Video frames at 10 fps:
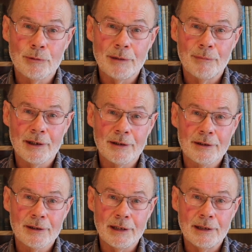away by the
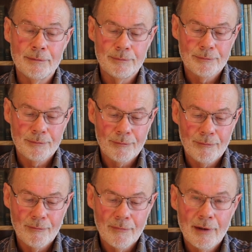sea.
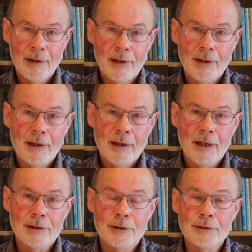
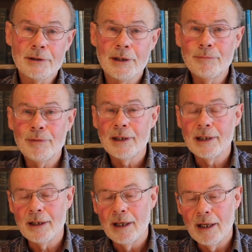And so
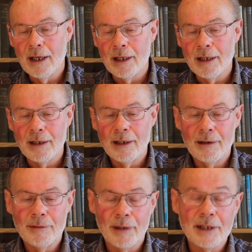simply
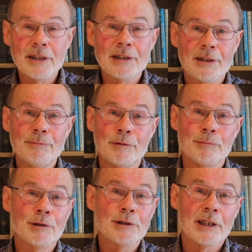by this simple
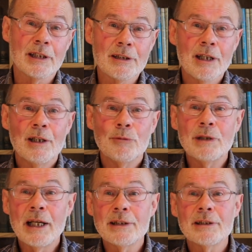process,
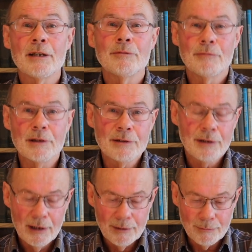we end up with
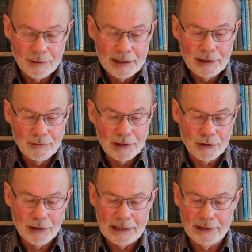marine
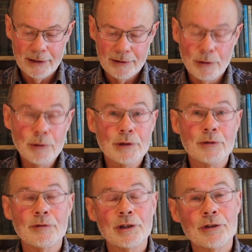retreat,
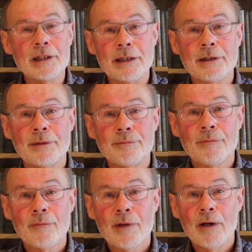coastal retreat,
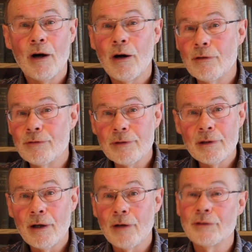of
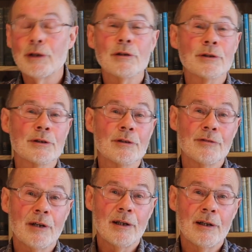the order
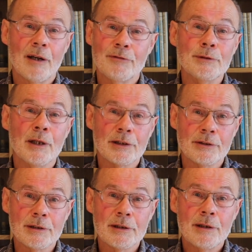of a few
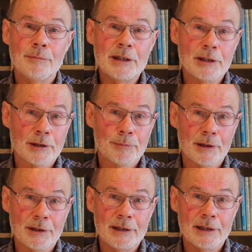hundred metres
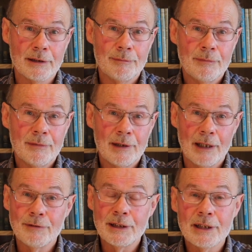per year.
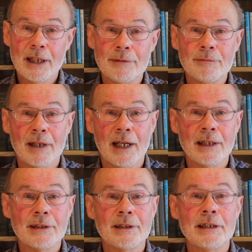Every time the
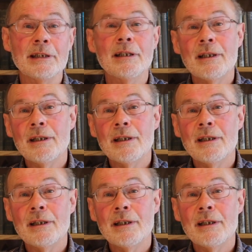high sea